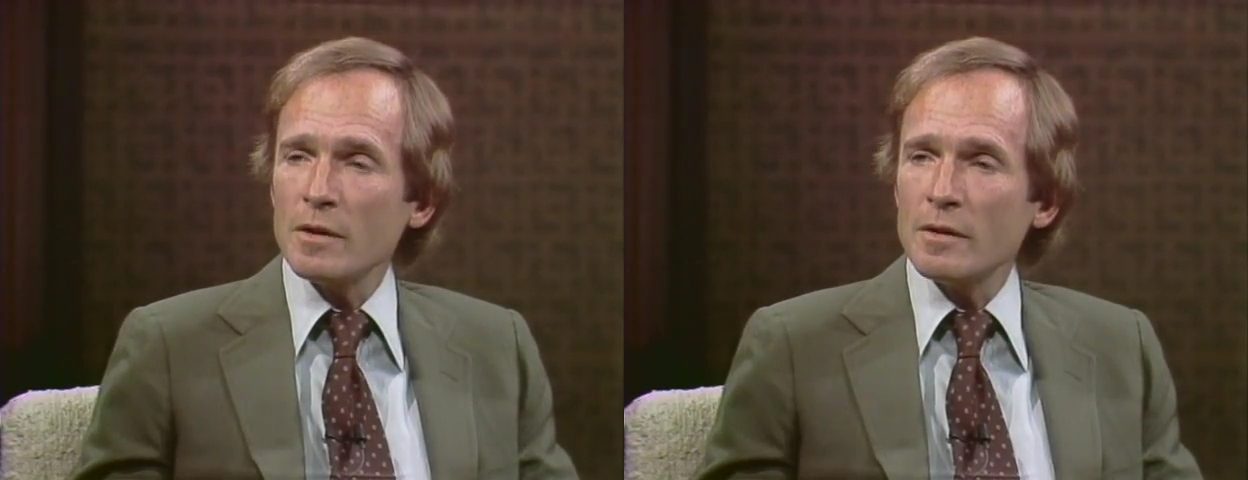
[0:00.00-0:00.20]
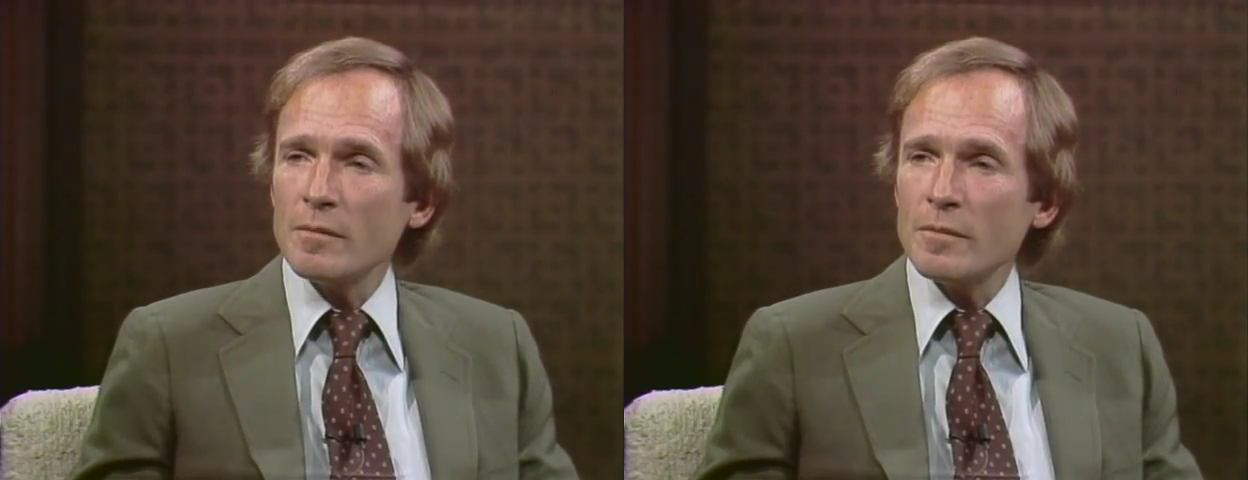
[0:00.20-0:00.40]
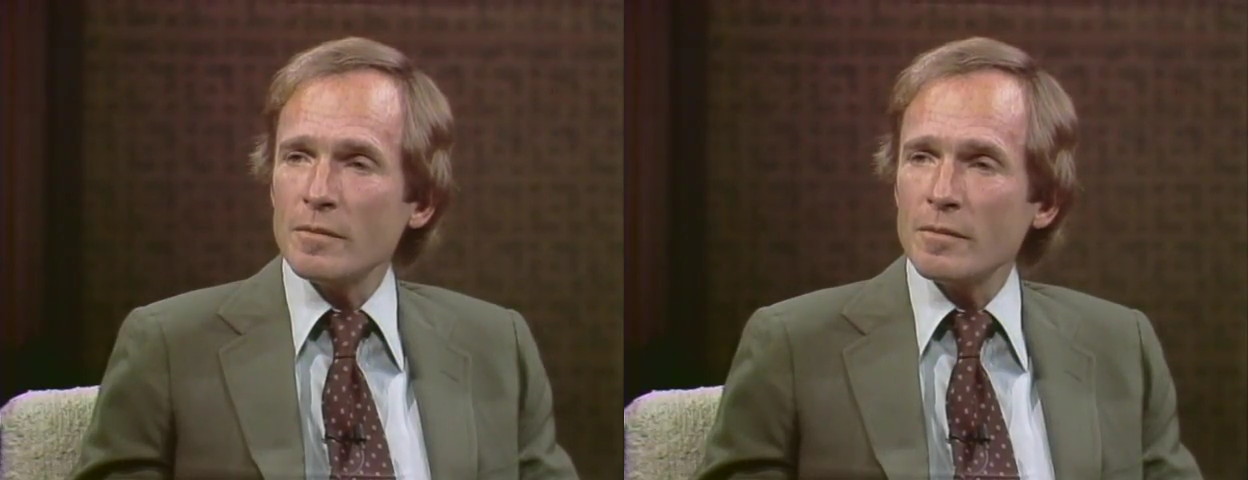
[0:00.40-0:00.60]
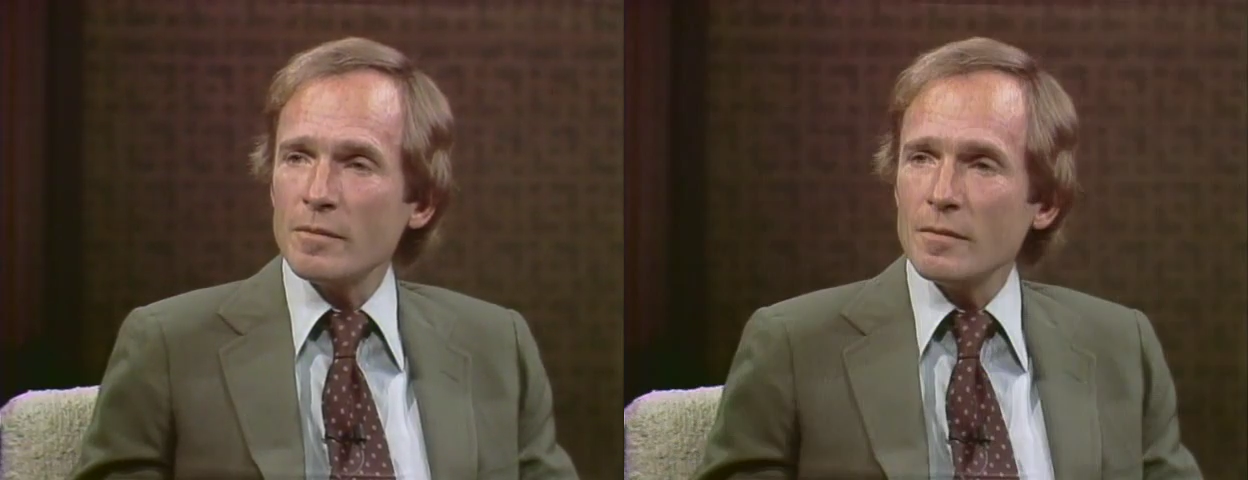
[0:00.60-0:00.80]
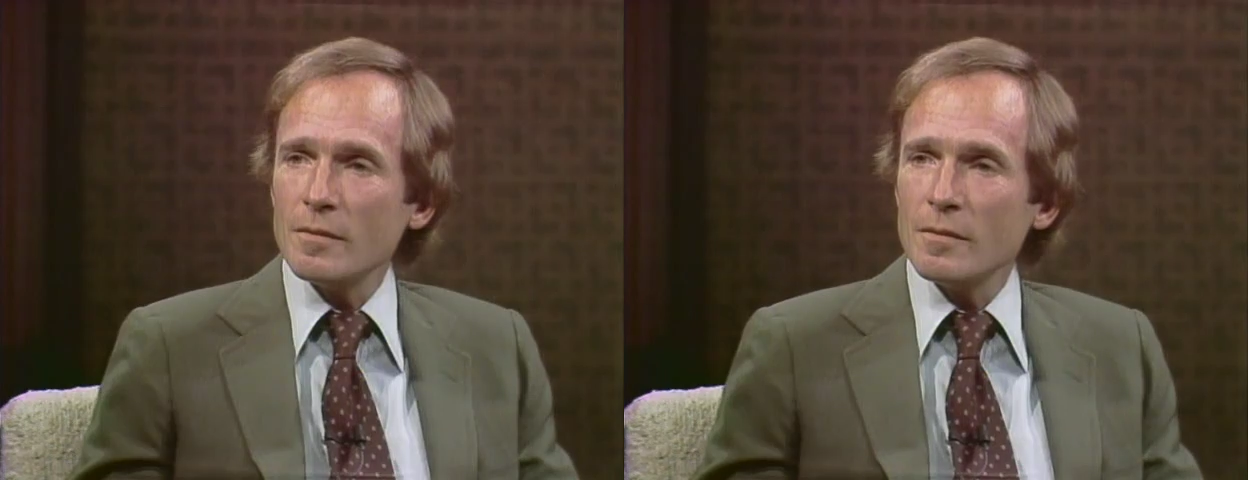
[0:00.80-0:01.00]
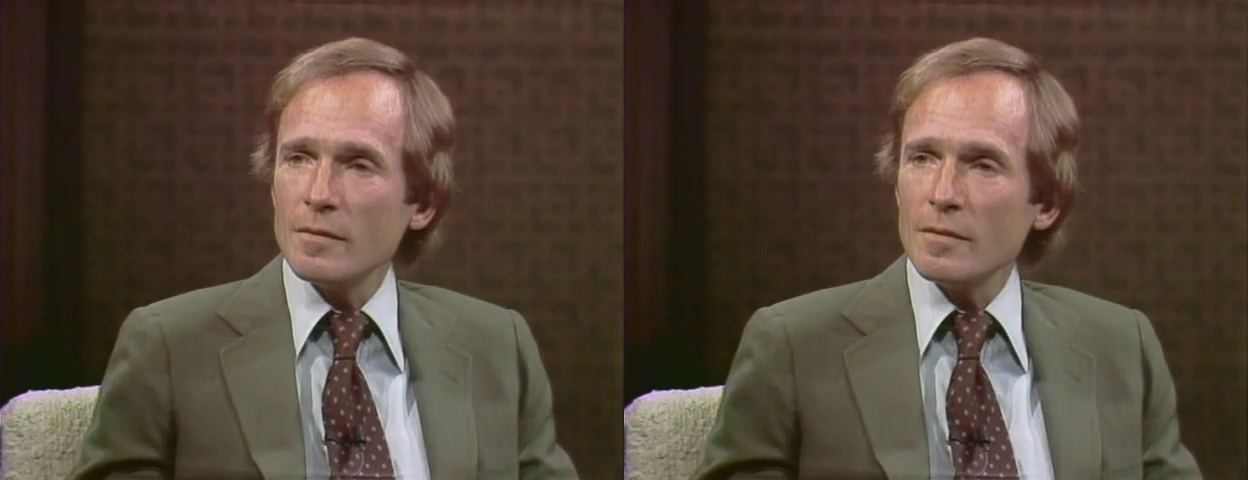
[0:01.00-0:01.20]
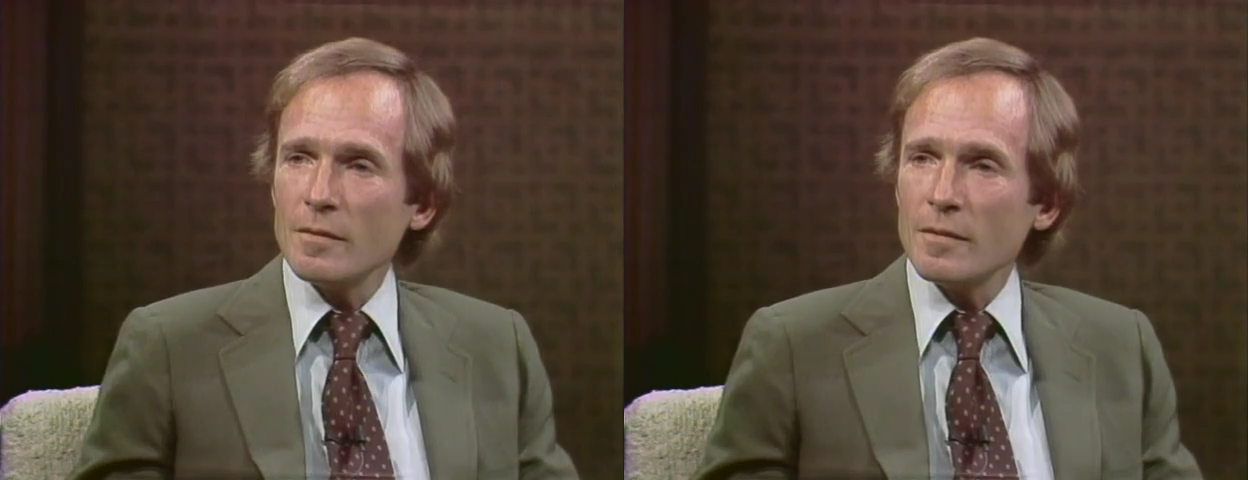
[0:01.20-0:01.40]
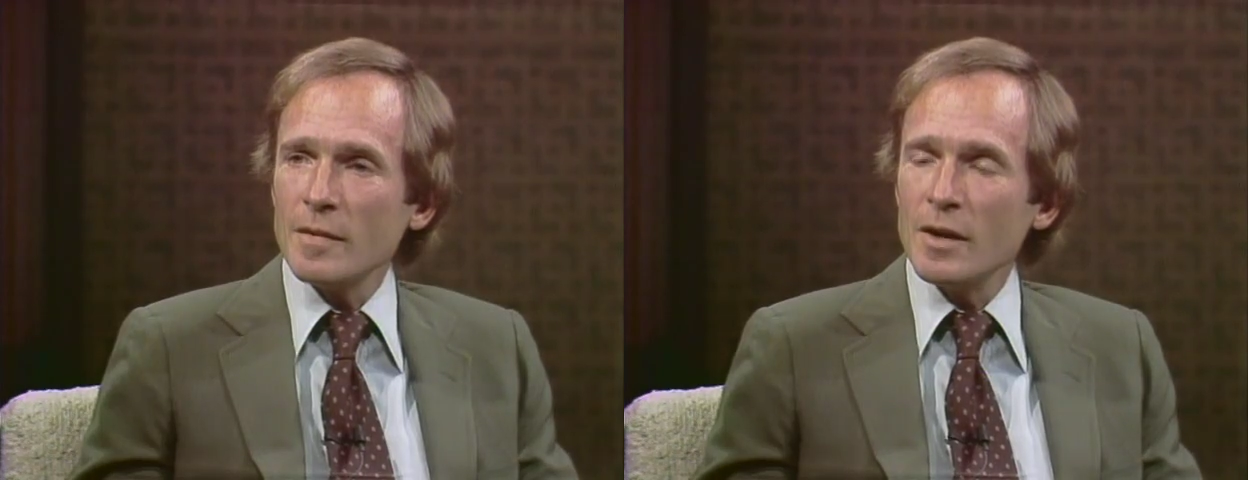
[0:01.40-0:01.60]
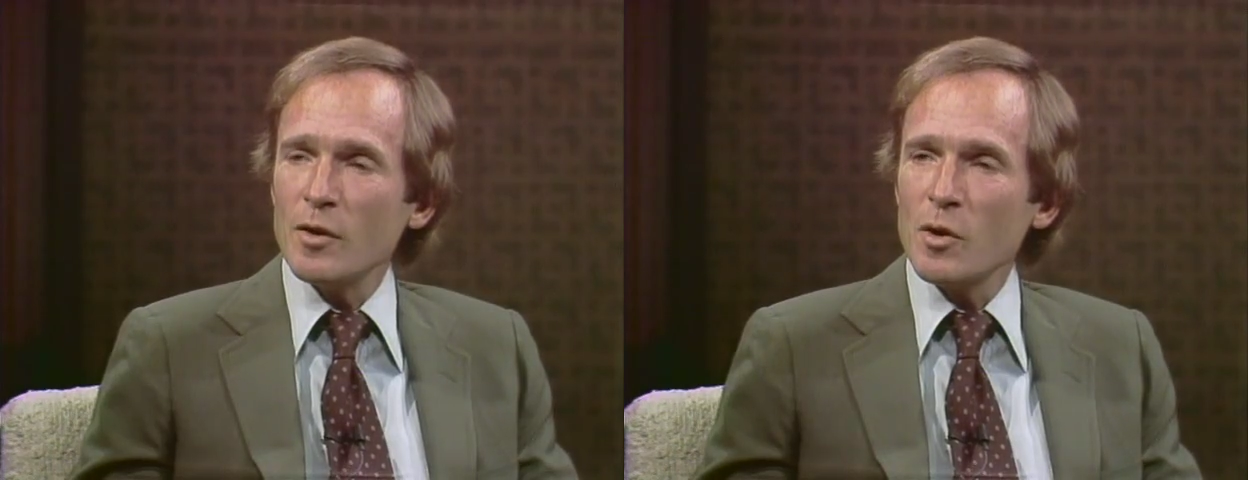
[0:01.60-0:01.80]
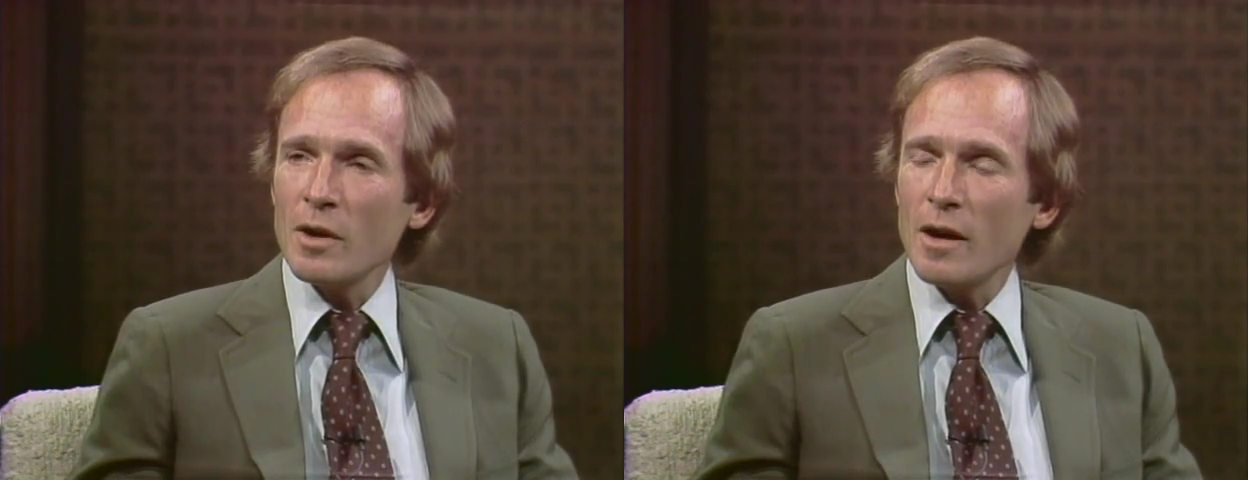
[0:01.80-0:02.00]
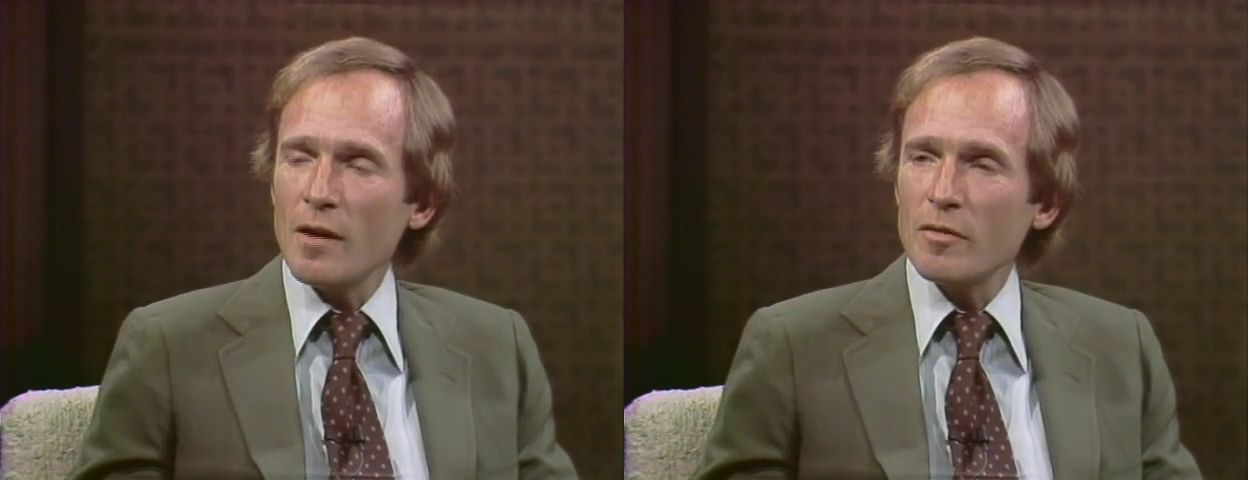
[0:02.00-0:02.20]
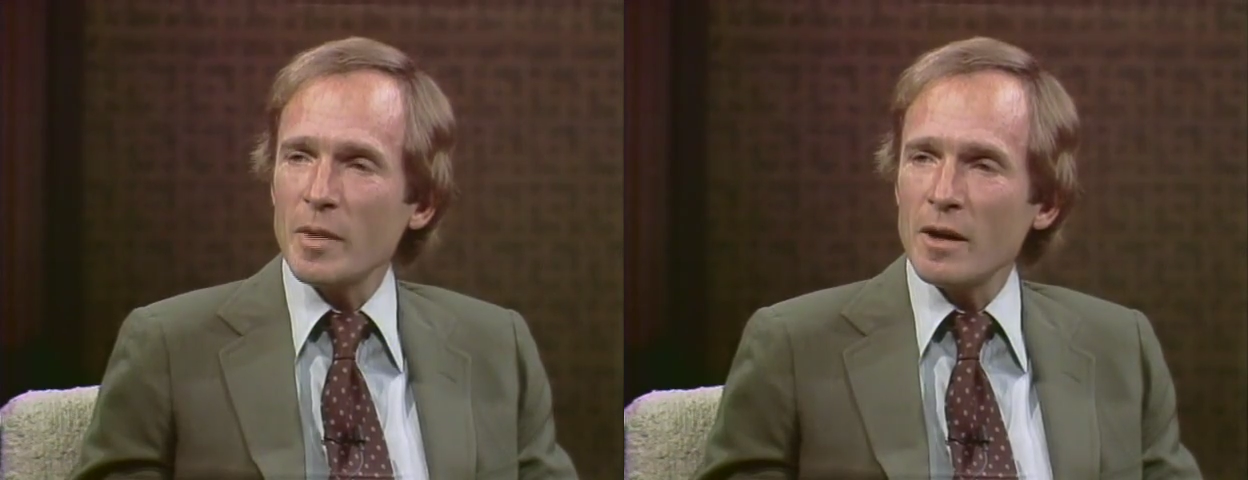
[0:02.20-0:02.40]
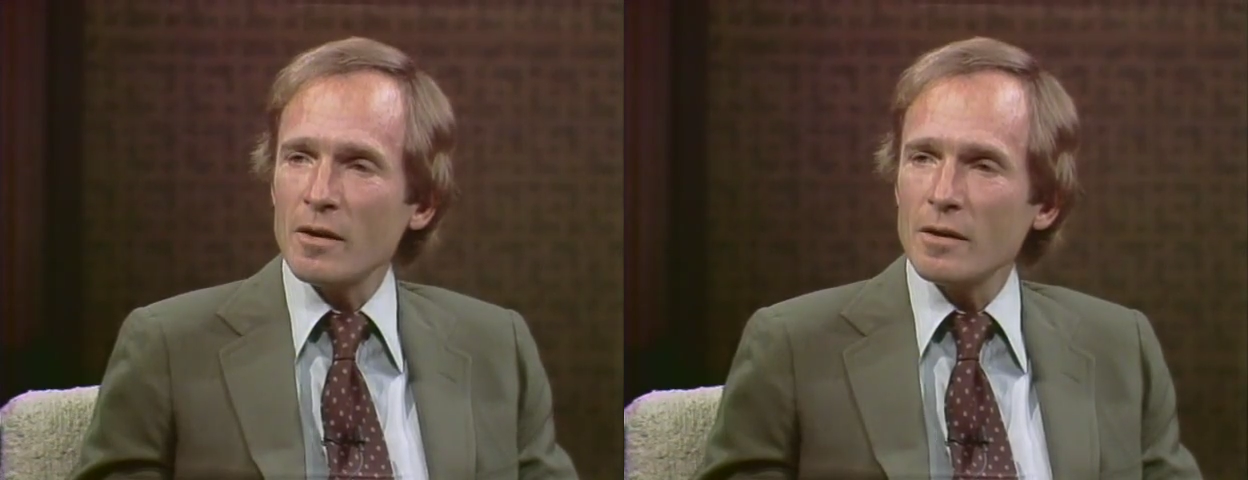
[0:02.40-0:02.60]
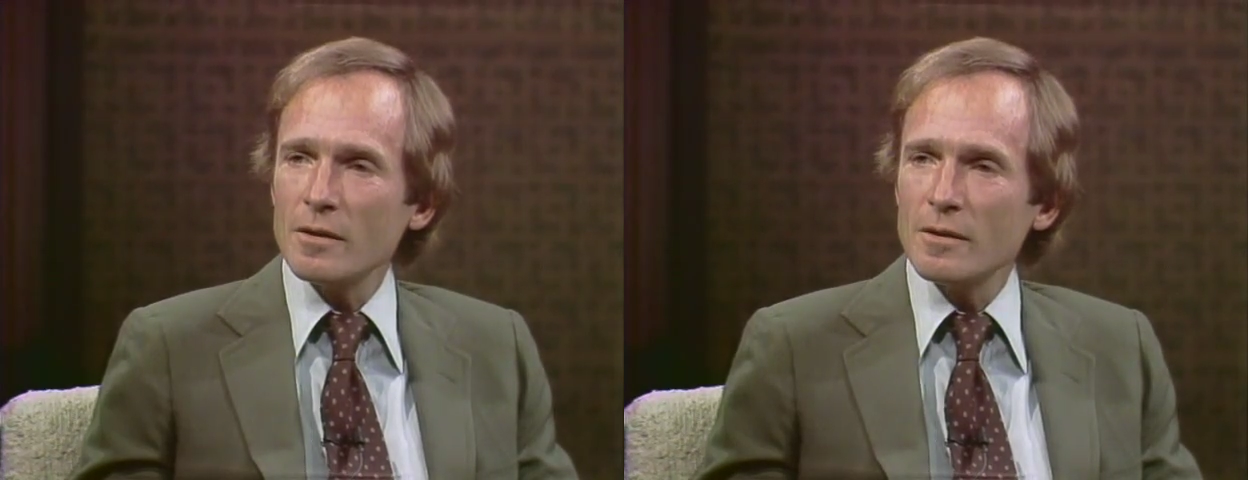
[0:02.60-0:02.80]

to endure life better?